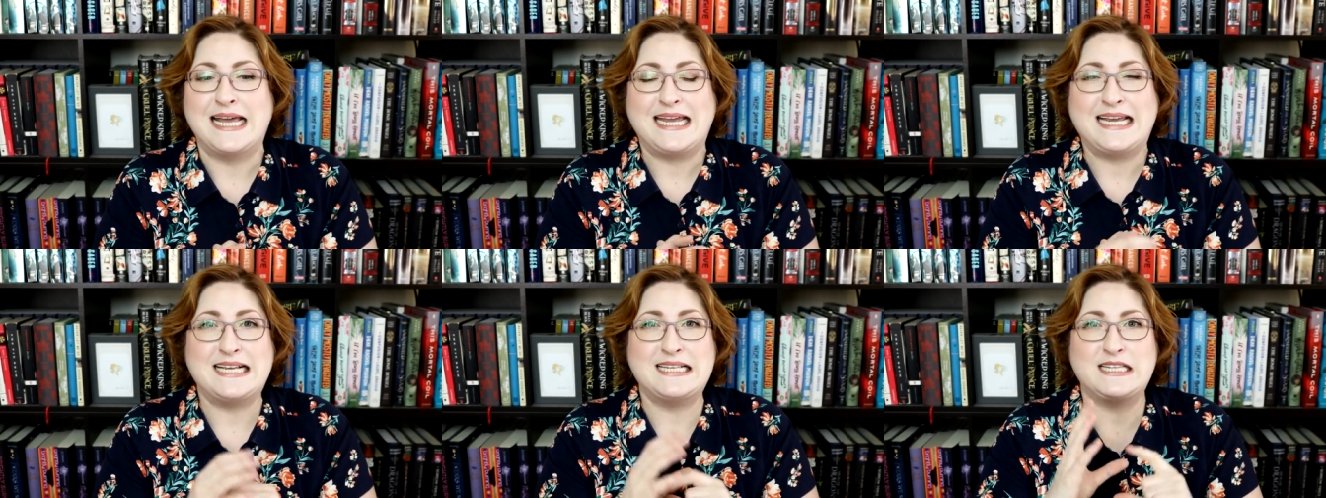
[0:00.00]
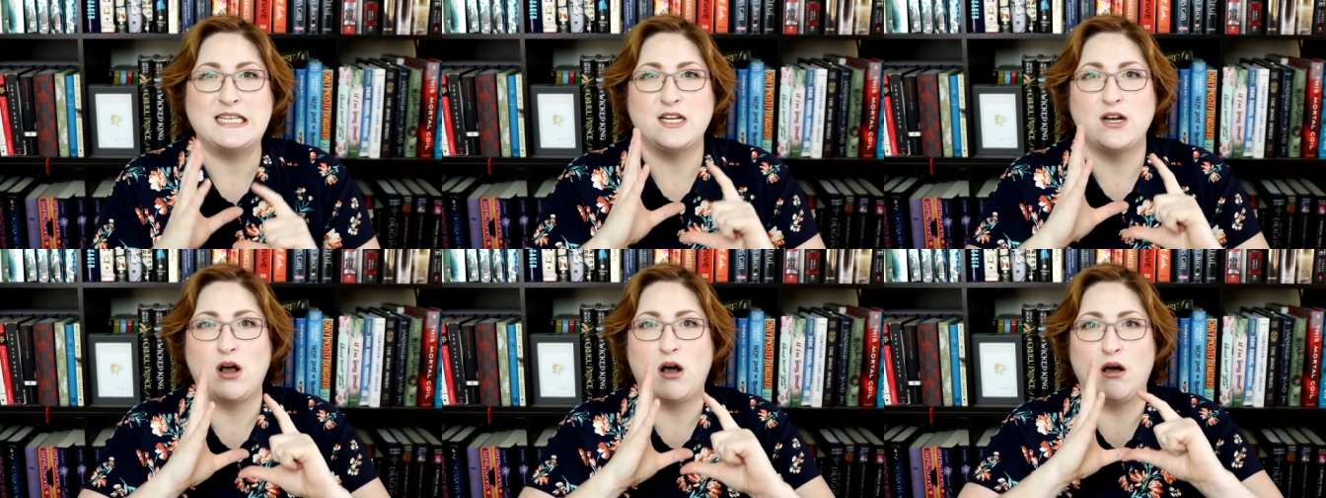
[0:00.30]

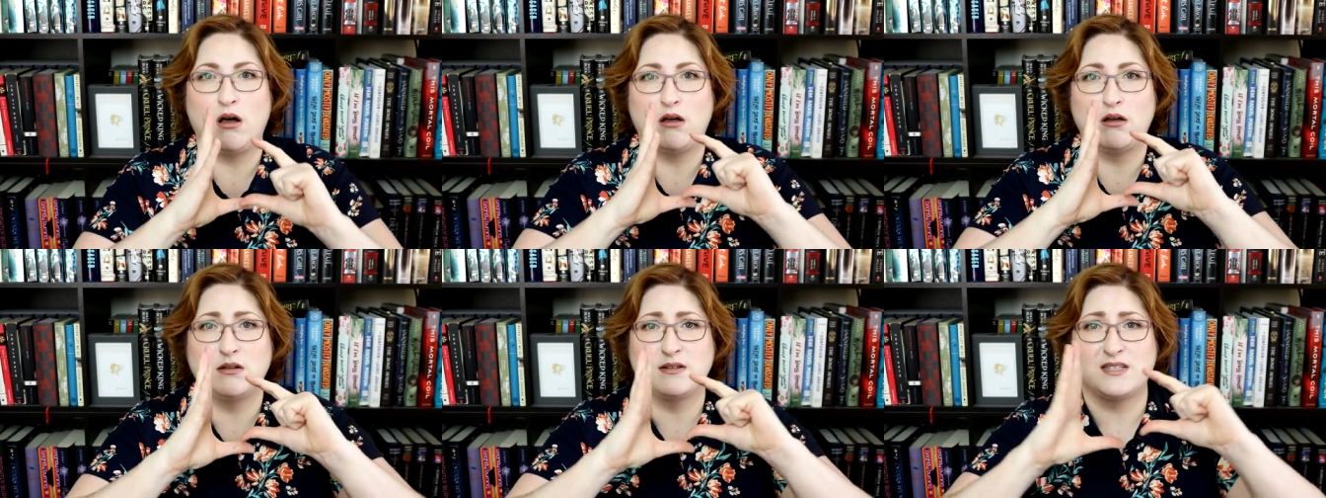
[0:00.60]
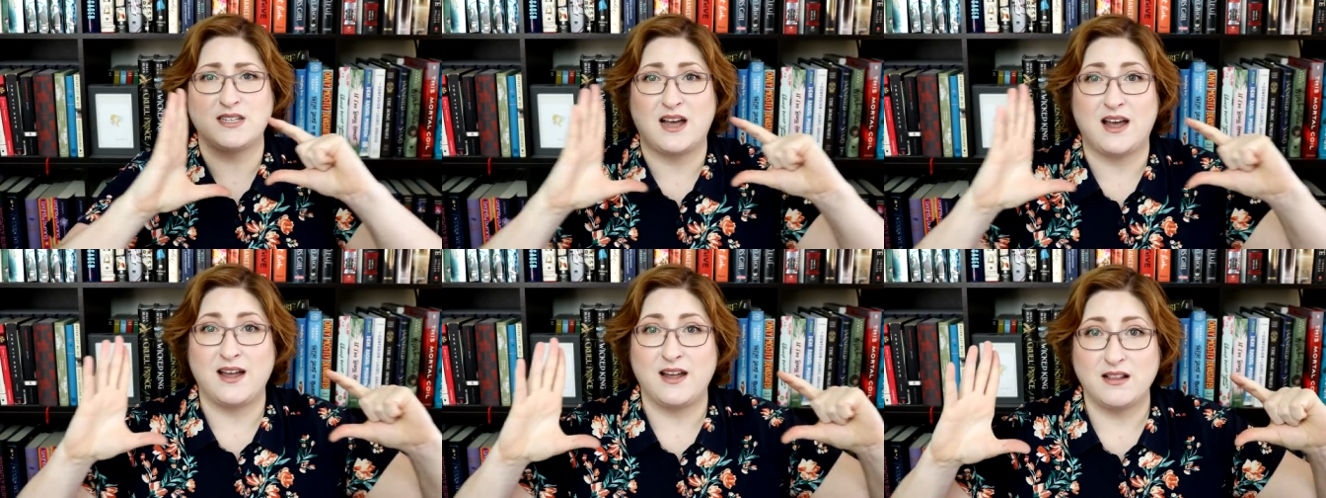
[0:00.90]
Is it all
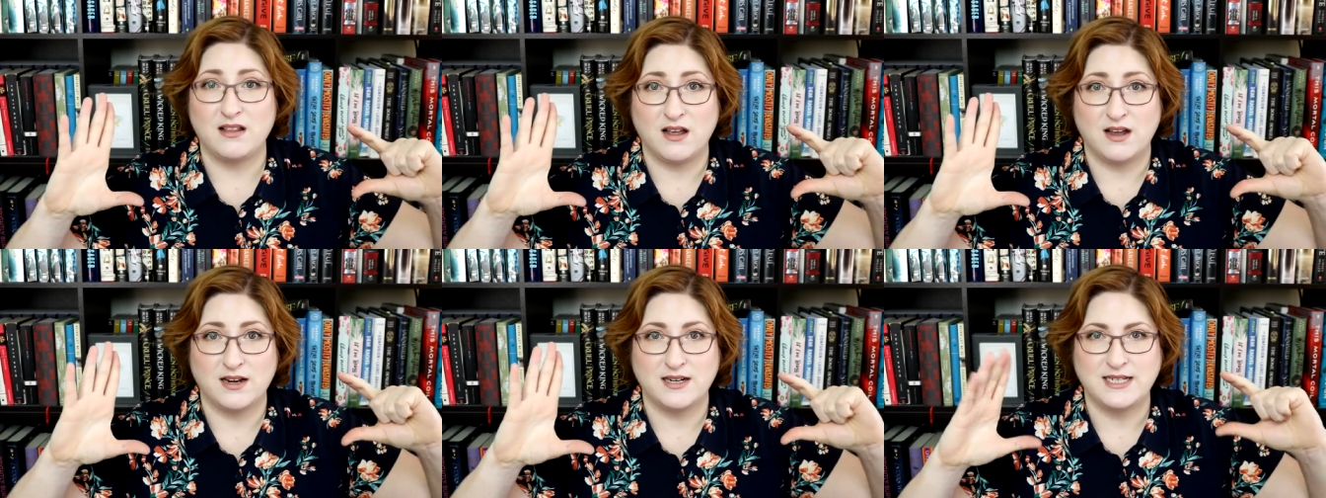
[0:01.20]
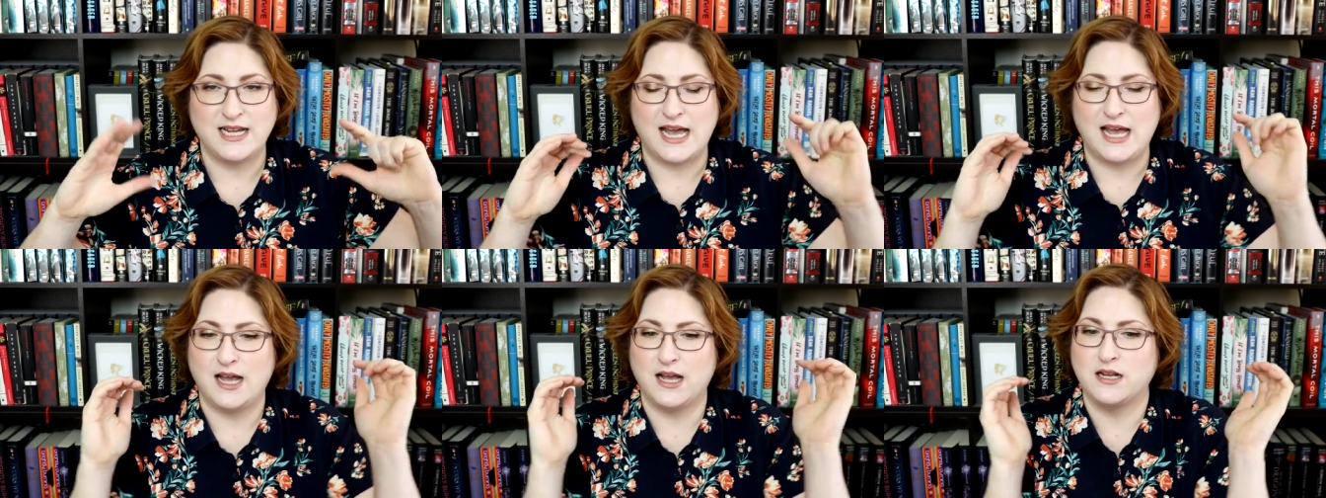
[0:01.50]
dialogue
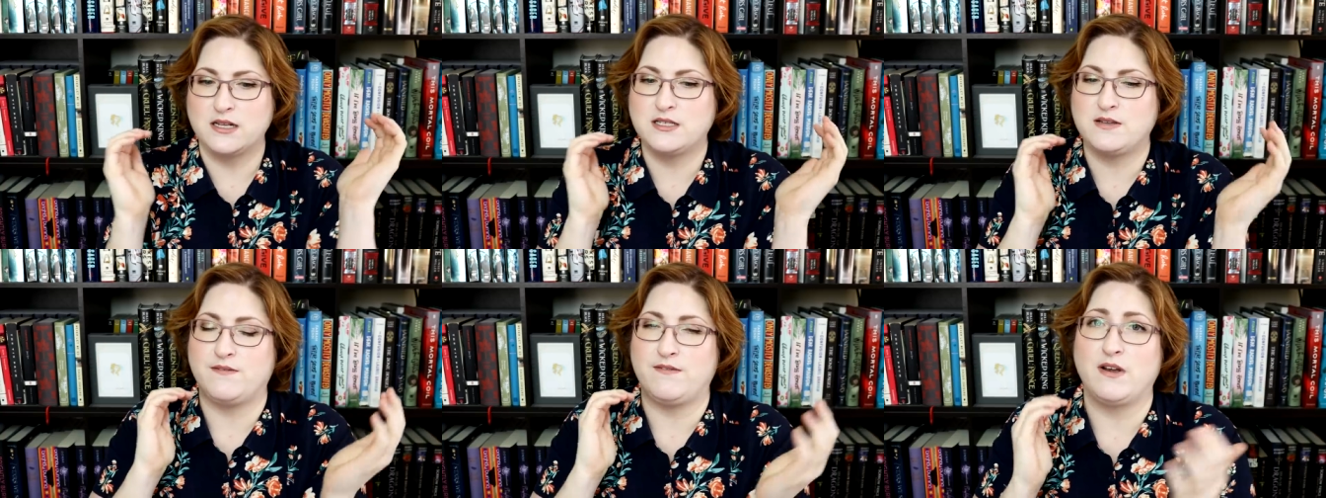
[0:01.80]
tags,